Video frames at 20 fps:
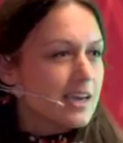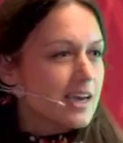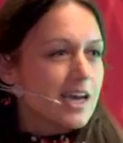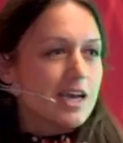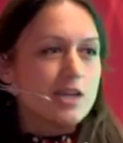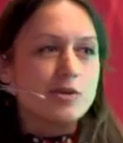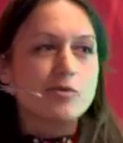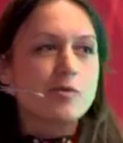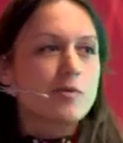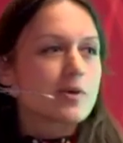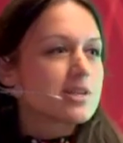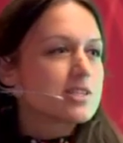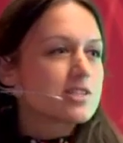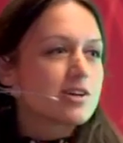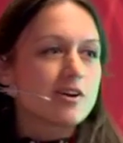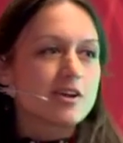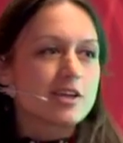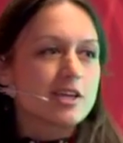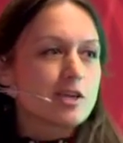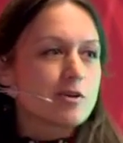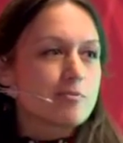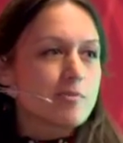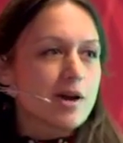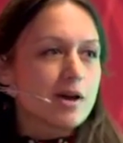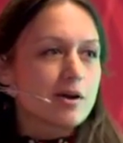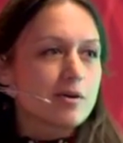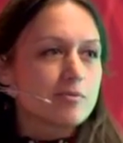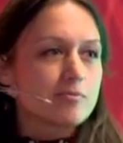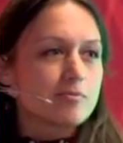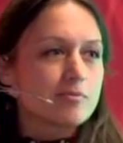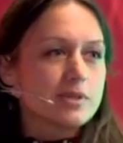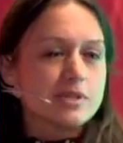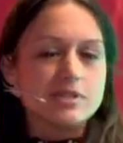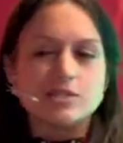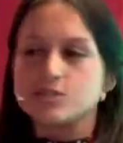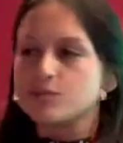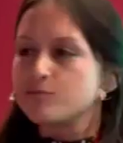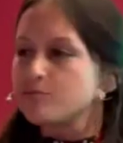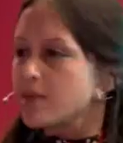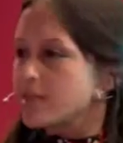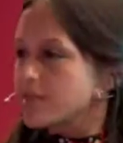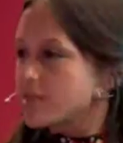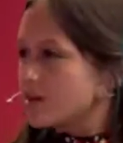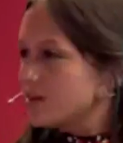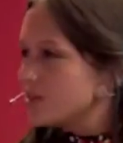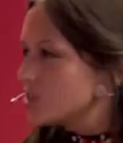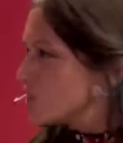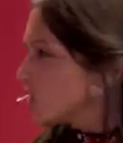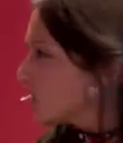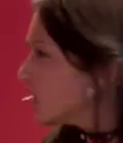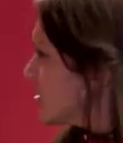and we were talking about Indian mythology.